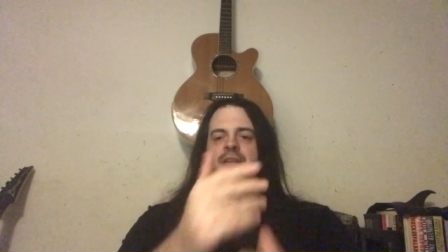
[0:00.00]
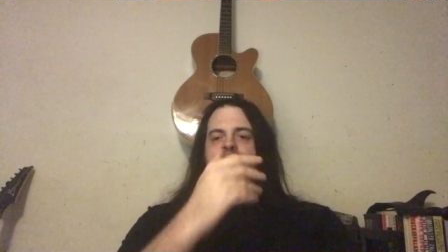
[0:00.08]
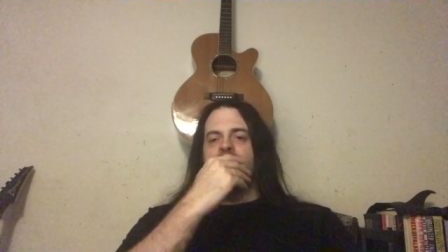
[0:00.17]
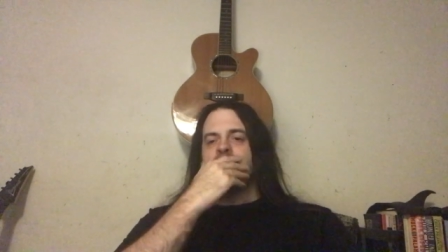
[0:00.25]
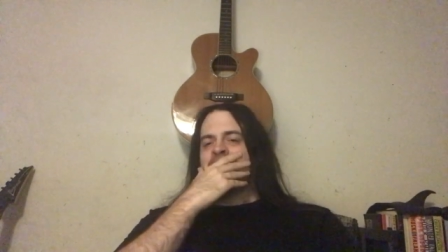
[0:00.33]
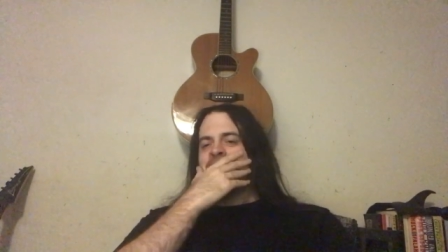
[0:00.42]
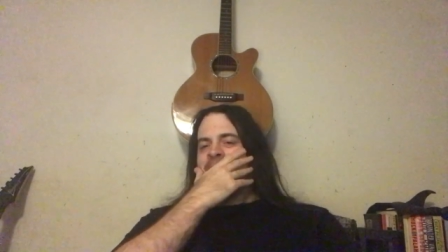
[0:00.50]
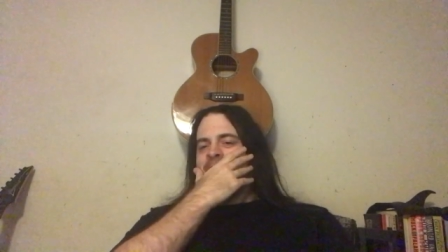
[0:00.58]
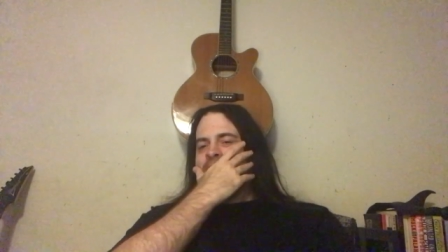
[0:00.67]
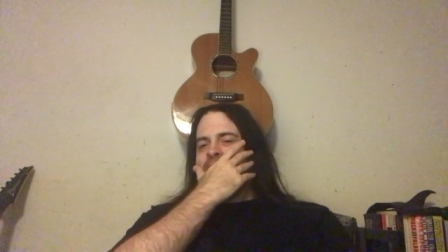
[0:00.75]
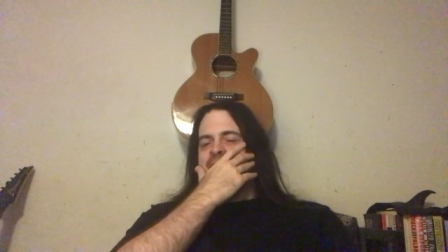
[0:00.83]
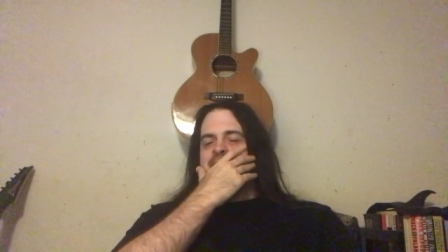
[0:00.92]
You know,
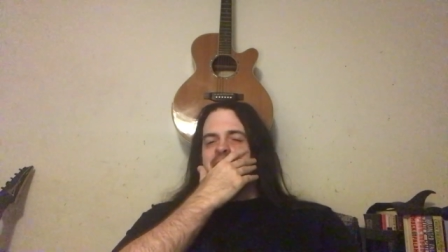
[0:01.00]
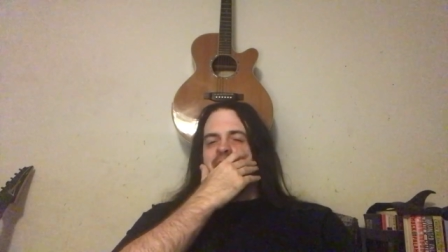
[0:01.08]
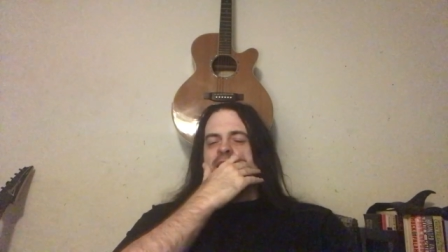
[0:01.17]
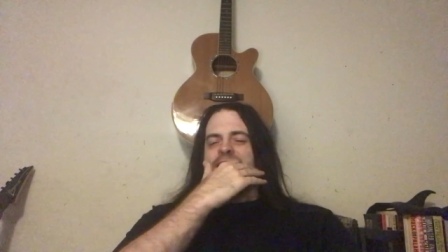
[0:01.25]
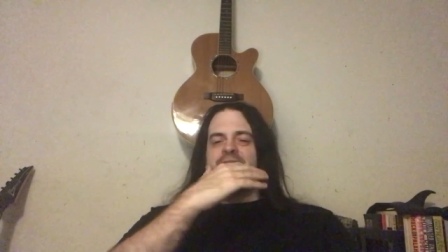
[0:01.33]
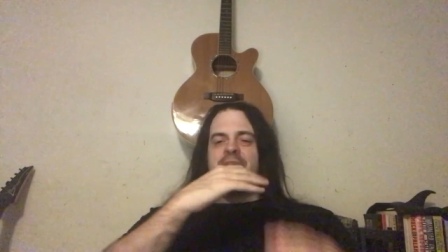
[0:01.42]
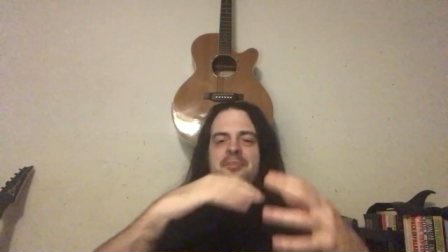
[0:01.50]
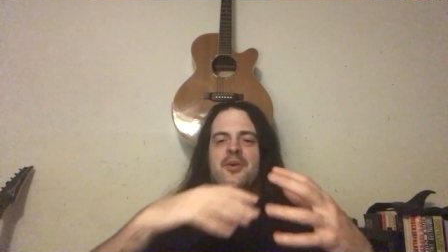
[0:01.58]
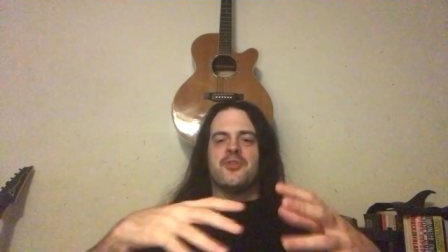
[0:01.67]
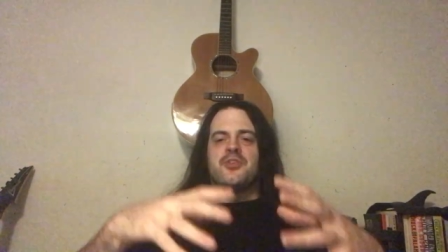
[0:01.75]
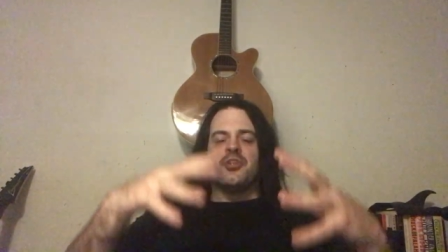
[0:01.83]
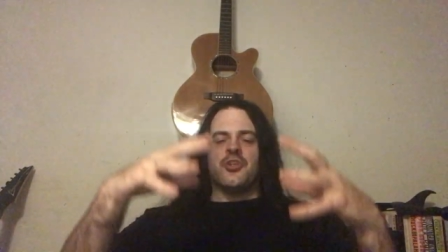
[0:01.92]
it, it's like it's the
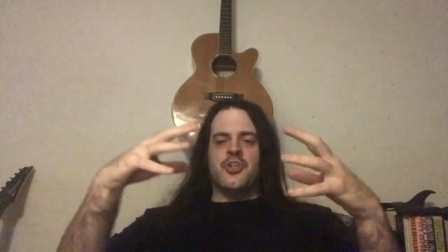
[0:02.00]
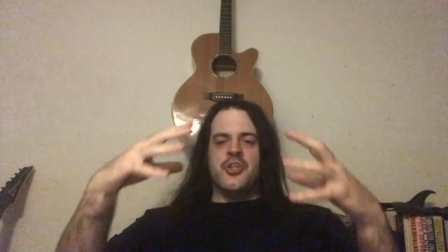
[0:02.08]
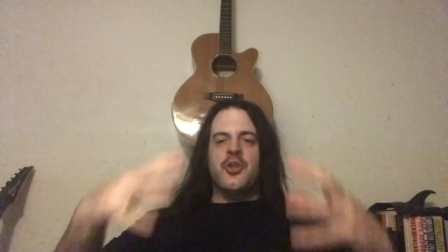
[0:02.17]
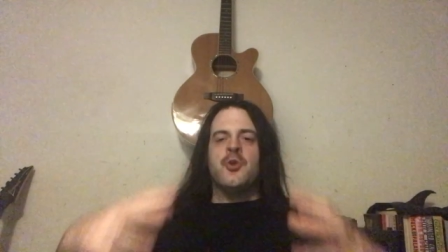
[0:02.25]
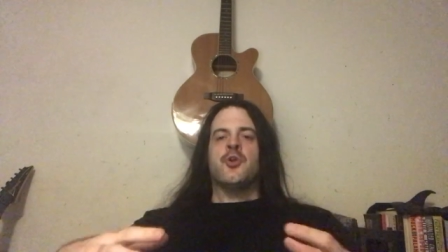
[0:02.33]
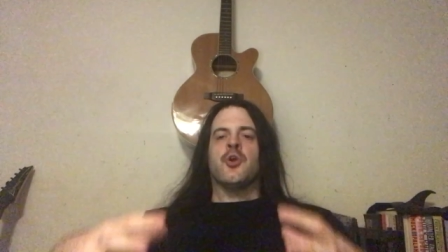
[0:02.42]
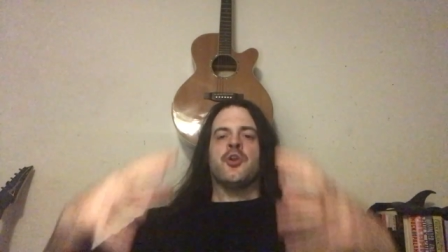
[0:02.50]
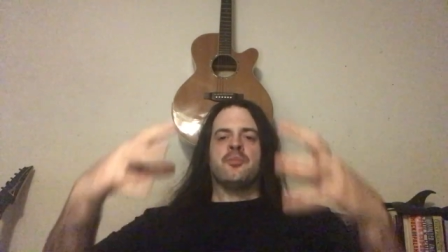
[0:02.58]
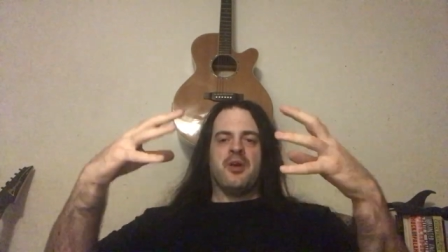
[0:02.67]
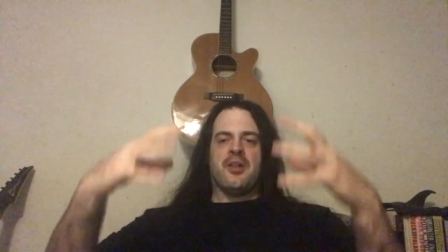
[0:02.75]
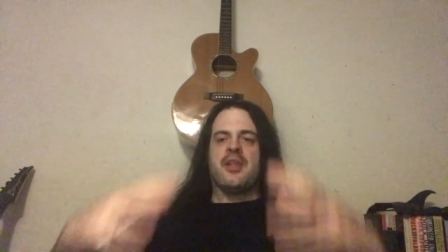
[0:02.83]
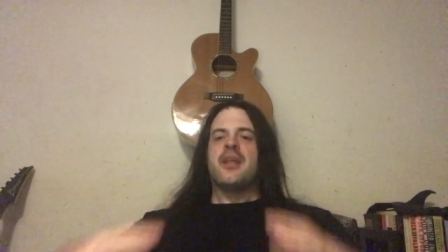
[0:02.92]
most neutered,
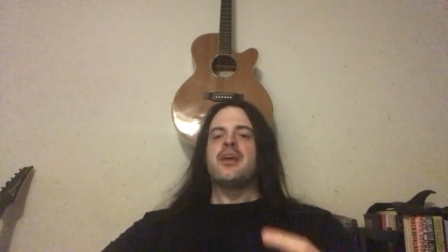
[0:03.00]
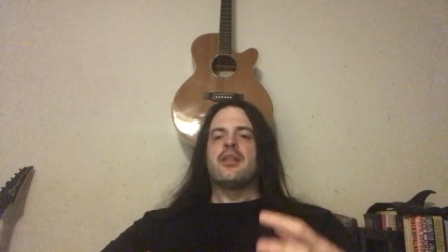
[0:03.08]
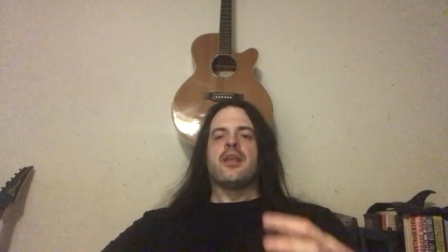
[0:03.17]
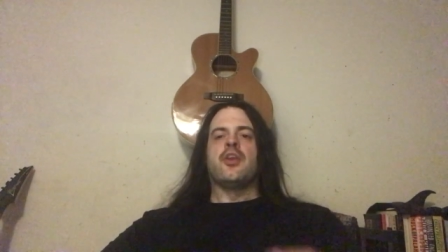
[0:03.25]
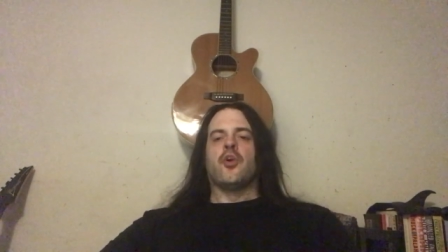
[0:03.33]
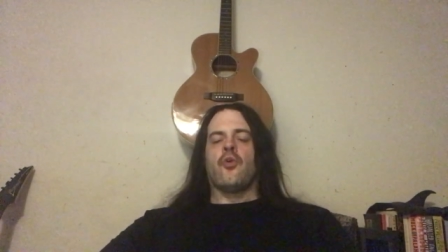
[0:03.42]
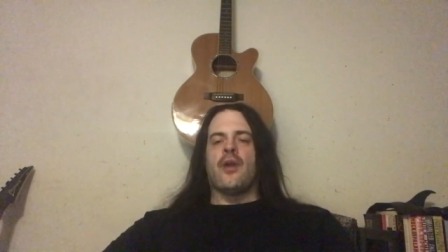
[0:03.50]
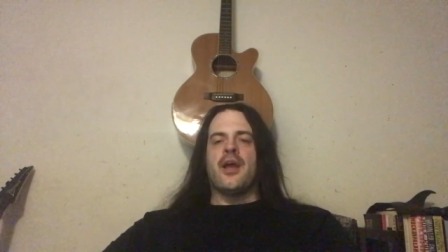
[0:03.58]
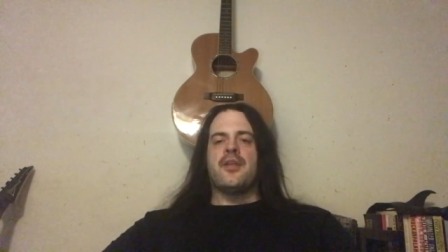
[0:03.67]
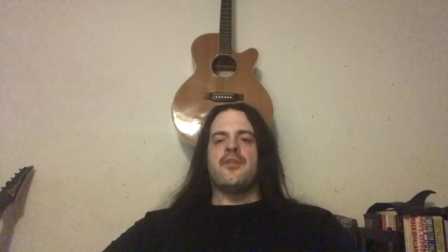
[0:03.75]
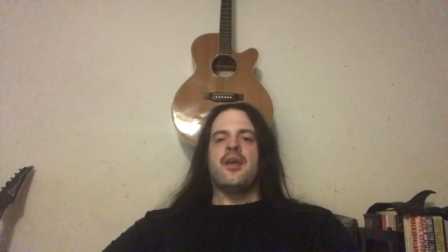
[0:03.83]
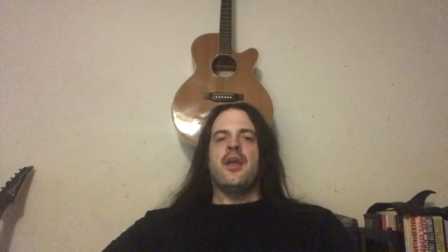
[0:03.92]
politically correct,